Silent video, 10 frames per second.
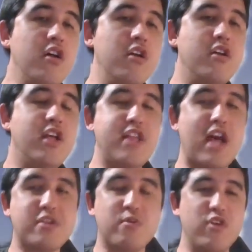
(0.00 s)
and
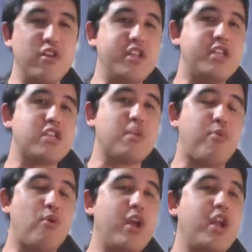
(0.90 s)
that's really
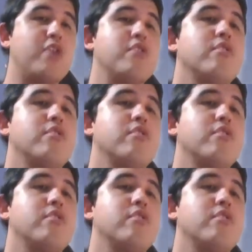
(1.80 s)
disappointing.